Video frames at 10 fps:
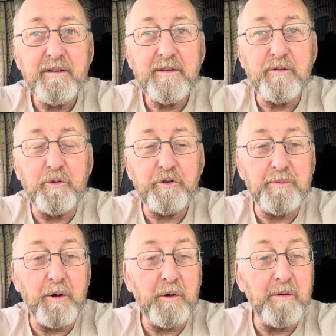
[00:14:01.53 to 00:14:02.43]
or
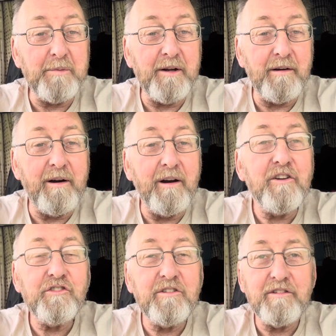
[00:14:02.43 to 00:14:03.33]
smoke up my own
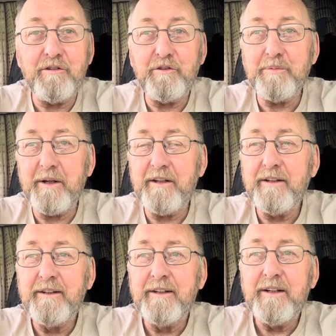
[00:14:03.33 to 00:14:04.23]
arse, so to speak.
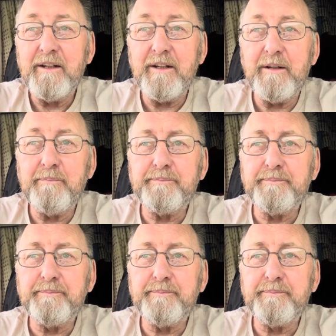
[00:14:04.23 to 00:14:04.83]
I'm